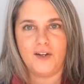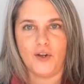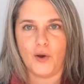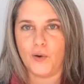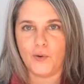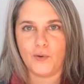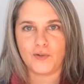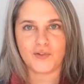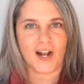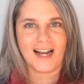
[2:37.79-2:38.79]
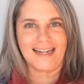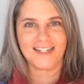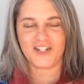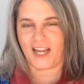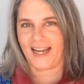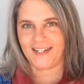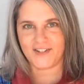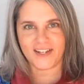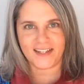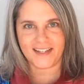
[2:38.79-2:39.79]
No trying to
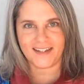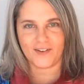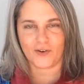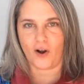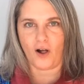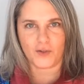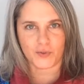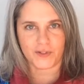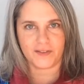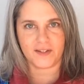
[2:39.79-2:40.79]
change it or alter it.